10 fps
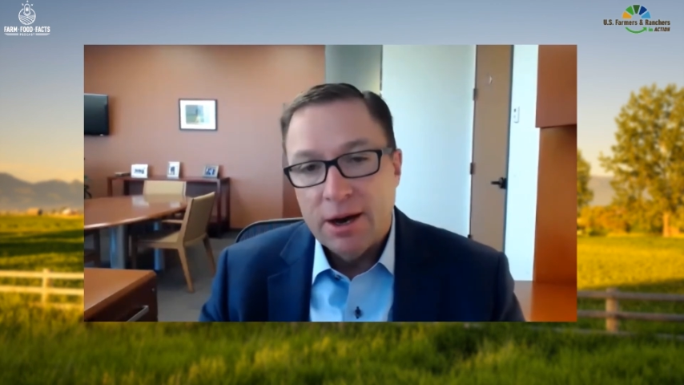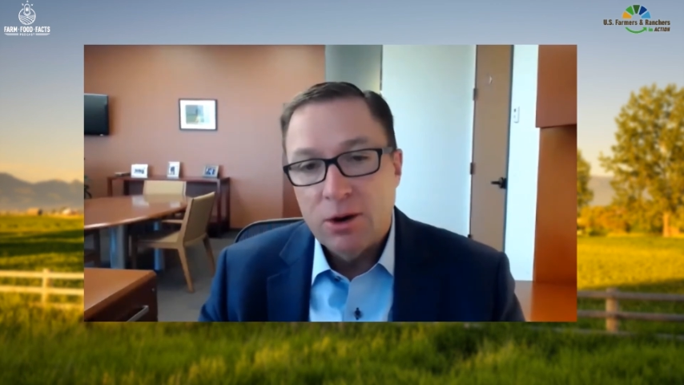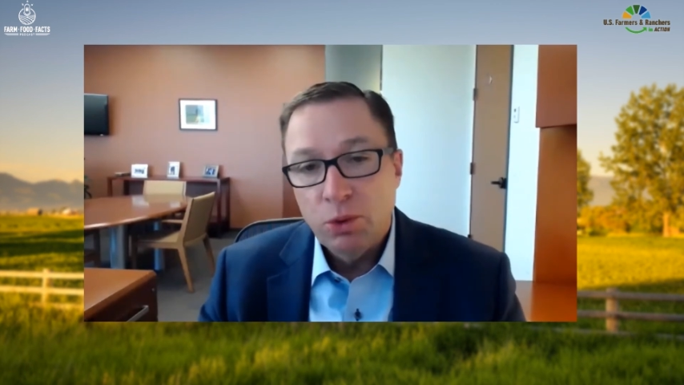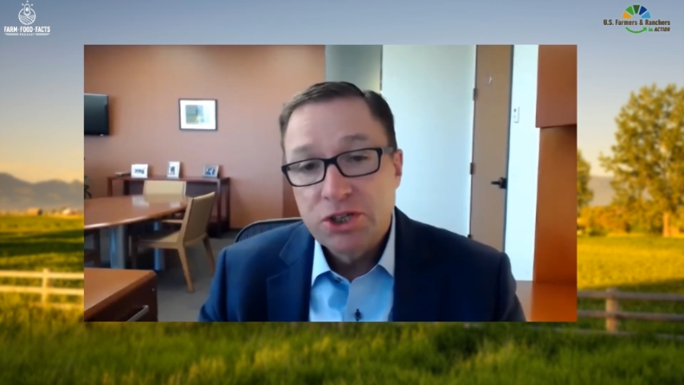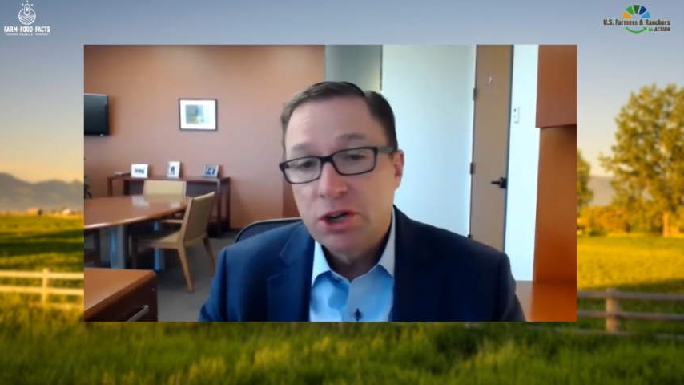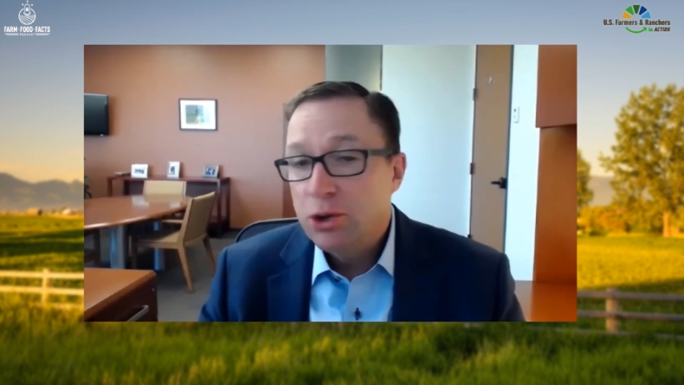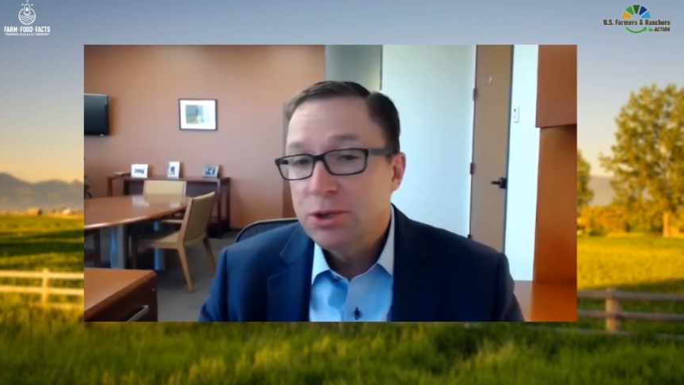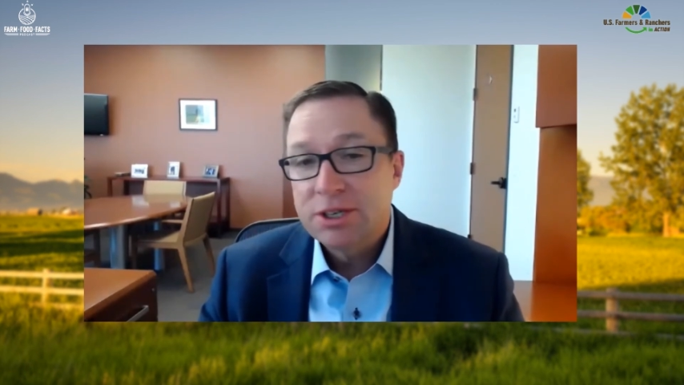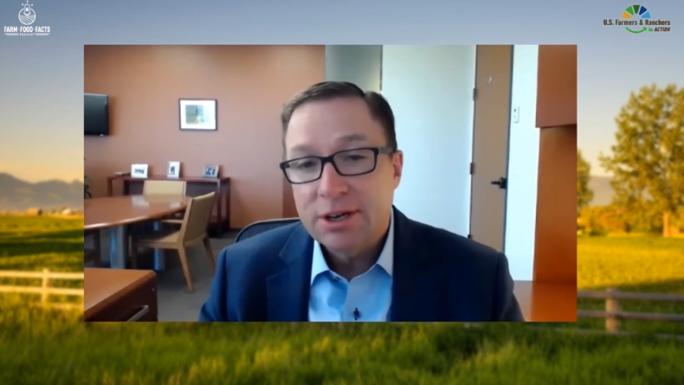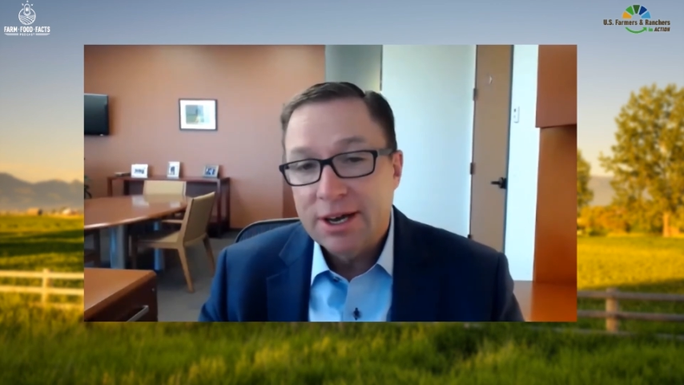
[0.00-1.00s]
which includes,
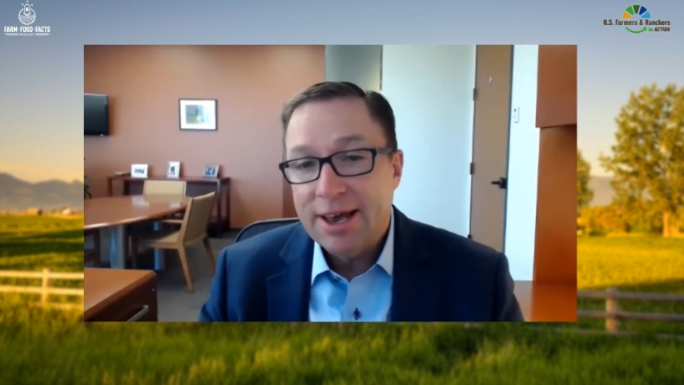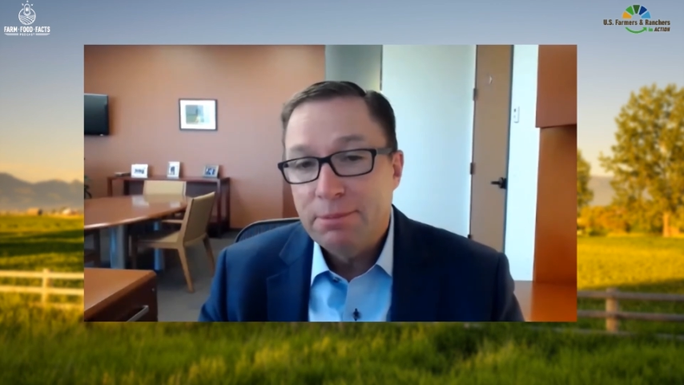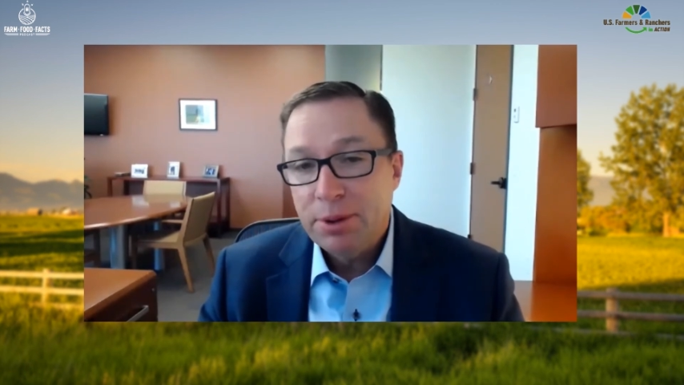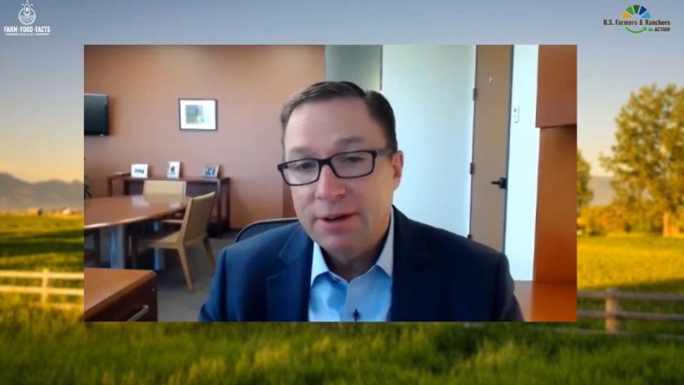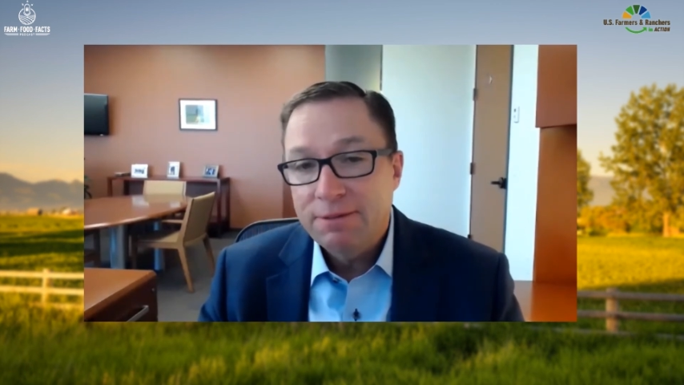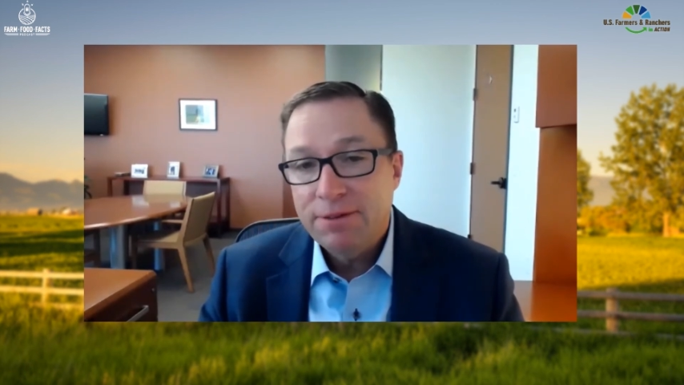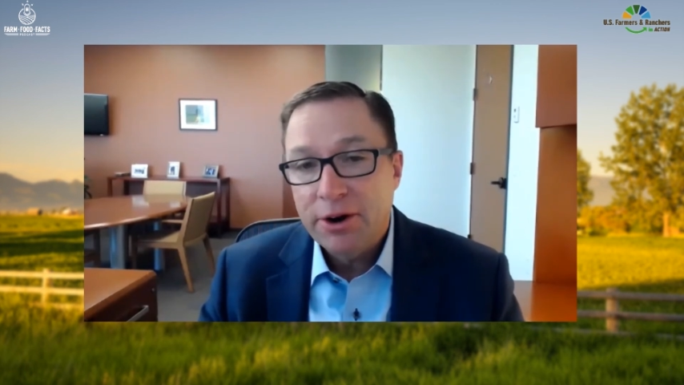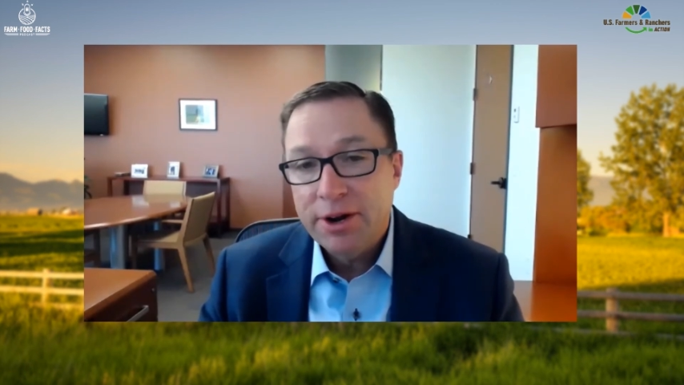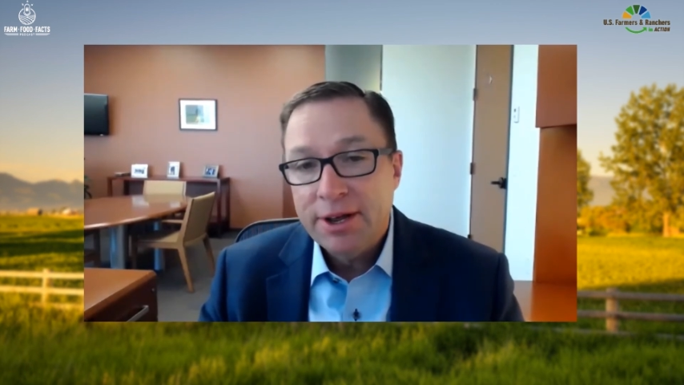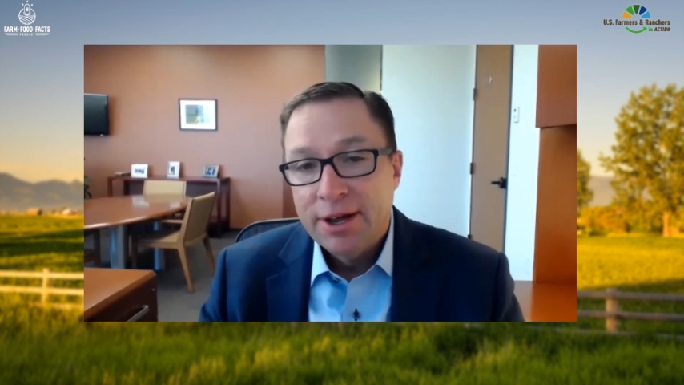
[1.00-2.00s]
again, being
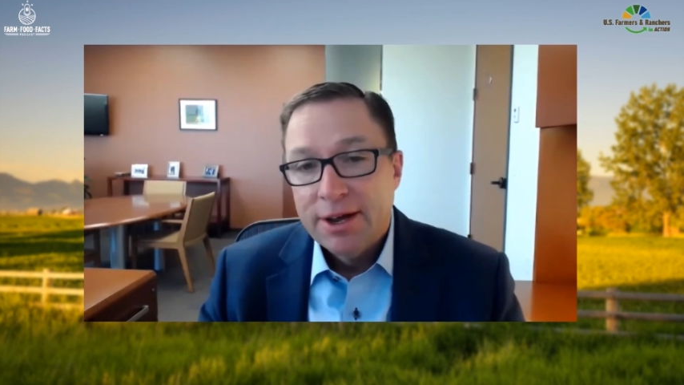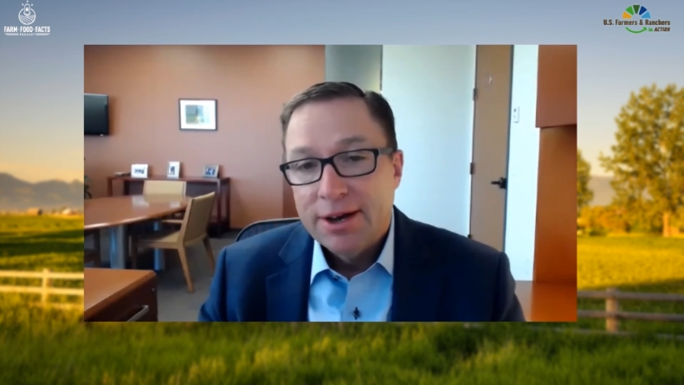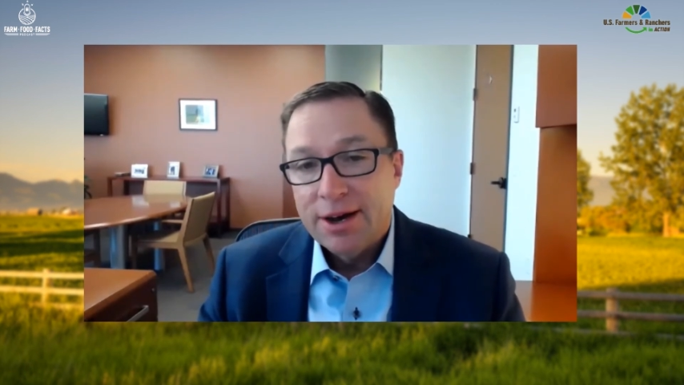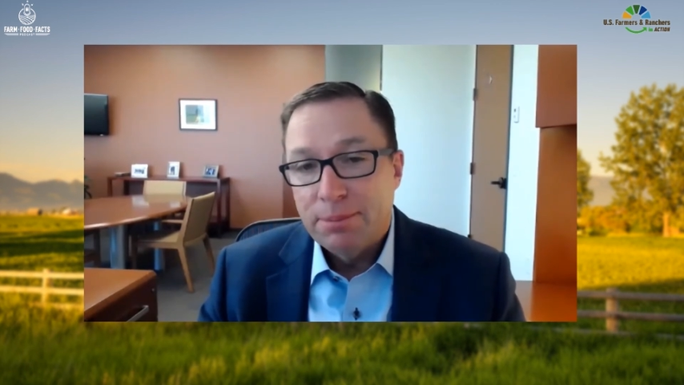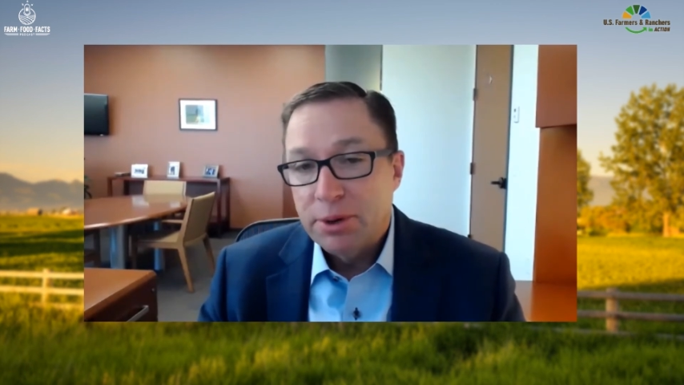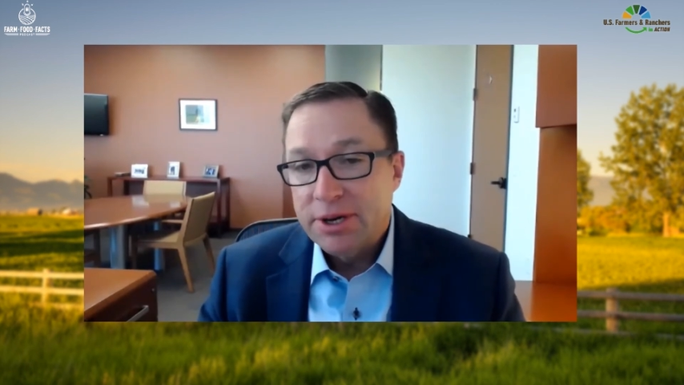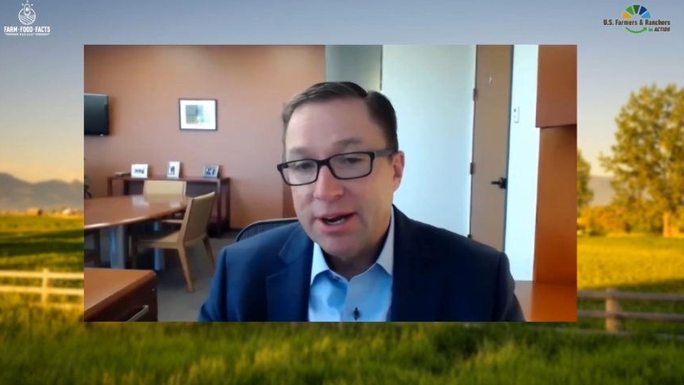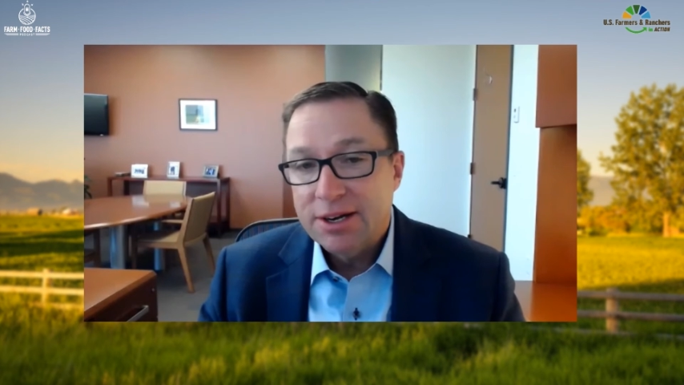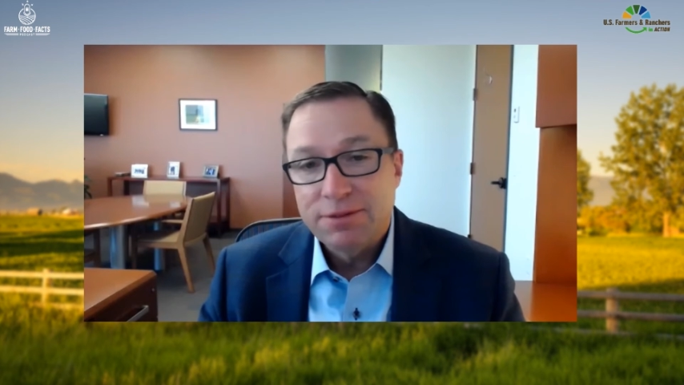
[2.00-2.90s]
very productive.